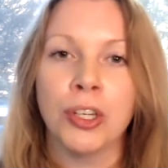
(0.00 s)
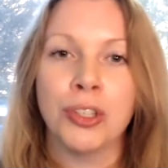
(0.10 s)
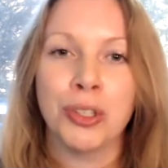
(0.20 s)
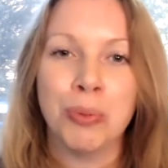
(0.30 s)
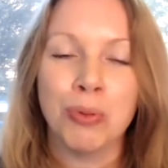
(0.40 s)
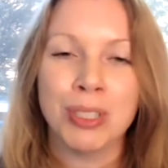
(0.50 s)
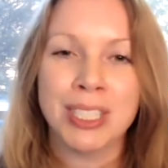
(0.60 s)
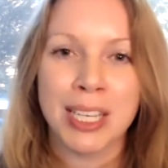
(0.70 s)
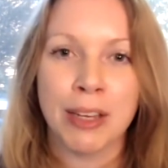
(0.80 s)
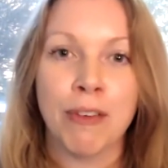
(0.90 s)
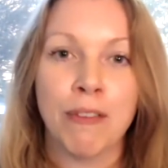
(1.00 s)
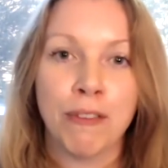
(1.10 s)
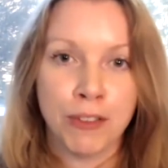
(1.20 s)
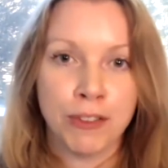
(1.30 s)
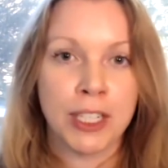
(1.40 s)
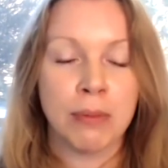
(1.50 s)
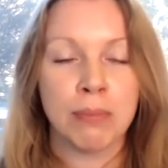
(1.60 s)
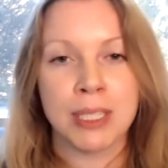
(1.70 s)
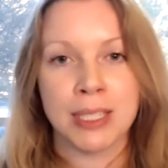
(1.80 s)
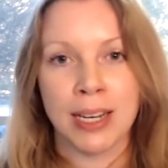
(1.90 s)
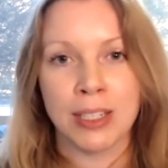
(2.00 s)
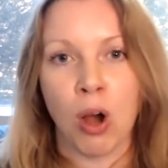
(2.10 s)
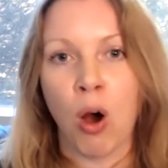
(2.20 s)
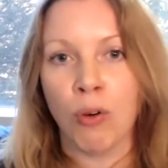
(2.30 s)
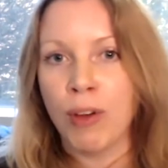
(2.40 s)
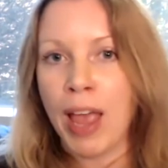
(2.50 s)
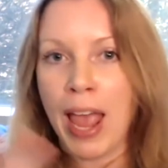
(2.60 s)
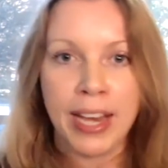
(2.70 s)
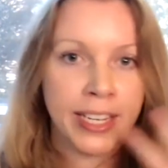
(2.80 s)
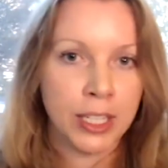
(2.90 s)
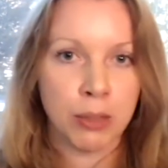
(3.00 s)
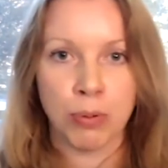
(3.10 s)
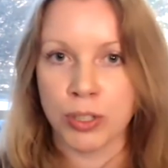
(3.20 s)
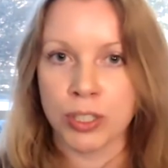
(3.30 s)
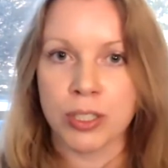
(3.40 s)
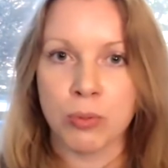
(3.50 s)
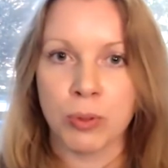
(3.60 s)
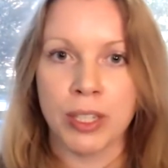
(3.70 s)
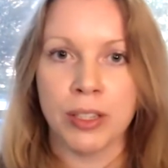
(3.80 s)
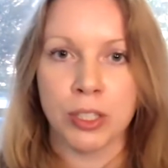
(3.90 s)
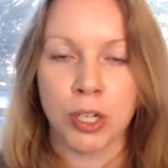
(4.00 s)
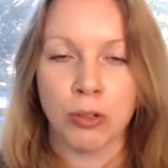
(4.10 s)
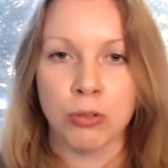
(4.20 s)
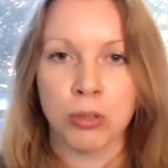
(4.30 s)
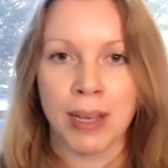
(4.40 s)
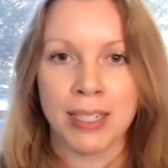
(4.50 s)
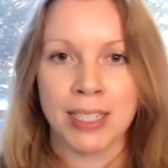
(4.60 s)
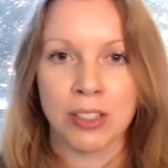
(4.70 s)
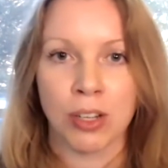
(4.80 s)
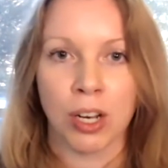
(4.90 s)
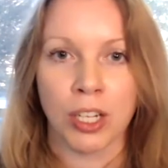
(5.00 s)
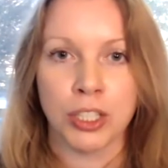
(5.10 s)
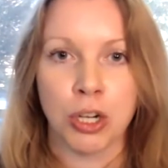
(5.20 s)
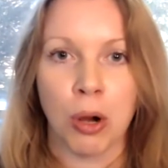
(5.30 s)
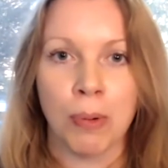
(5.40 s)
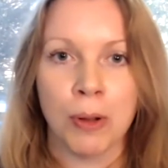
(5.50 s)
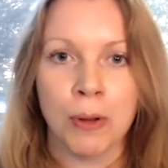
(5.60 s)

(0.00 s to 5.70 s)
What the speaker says: you will receive 15% off any of the products within the Total Somatics online shop.